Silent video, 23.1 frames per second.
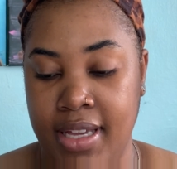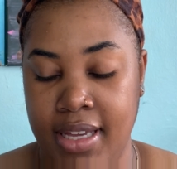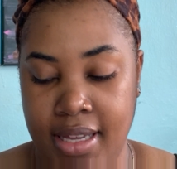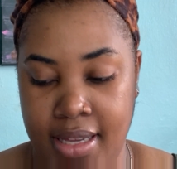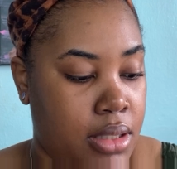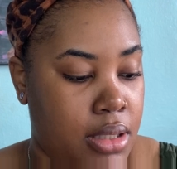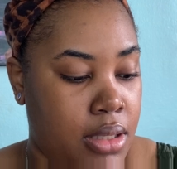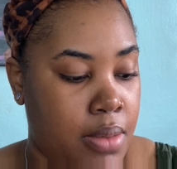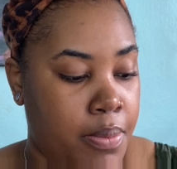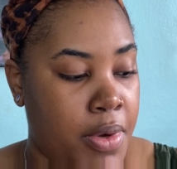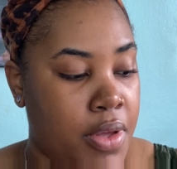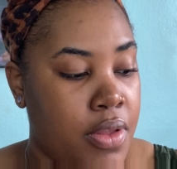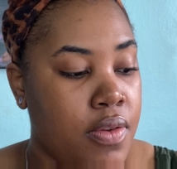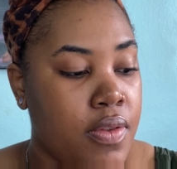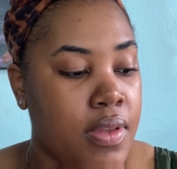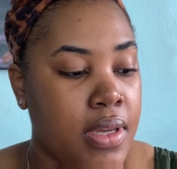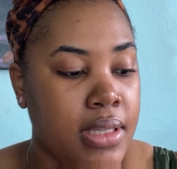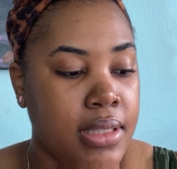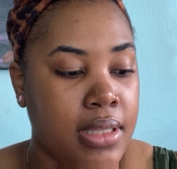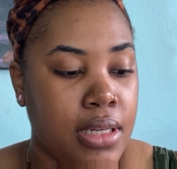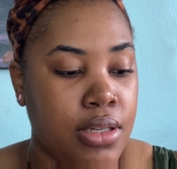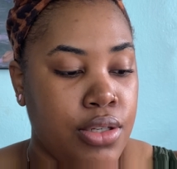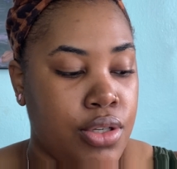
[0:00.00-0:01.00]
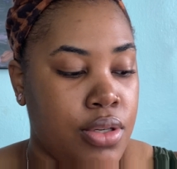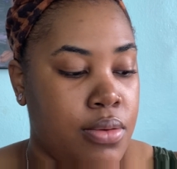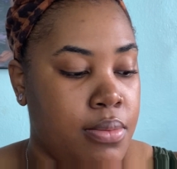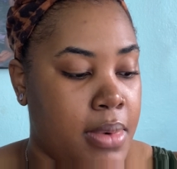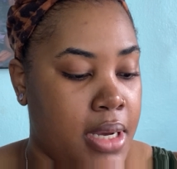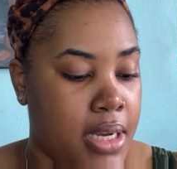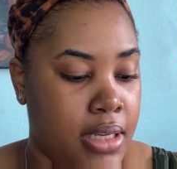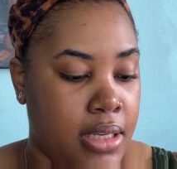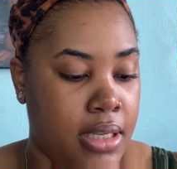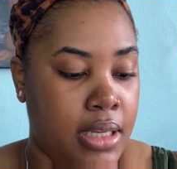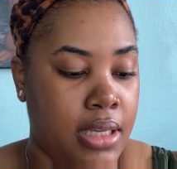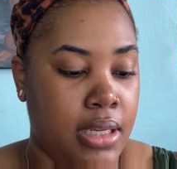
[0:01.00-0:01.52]
Some other things that you
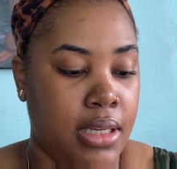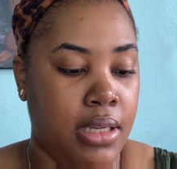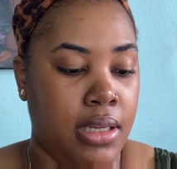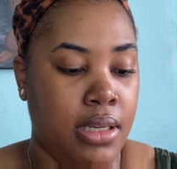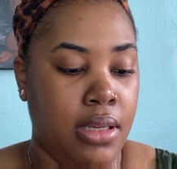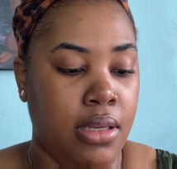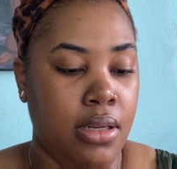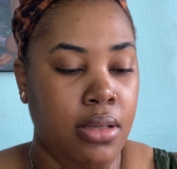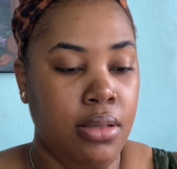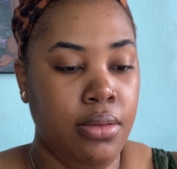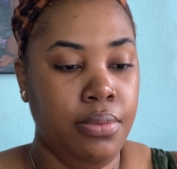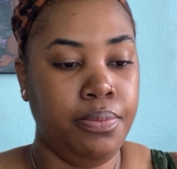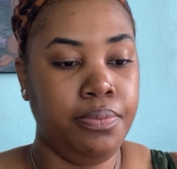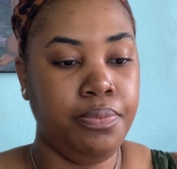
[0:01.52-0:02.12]
might need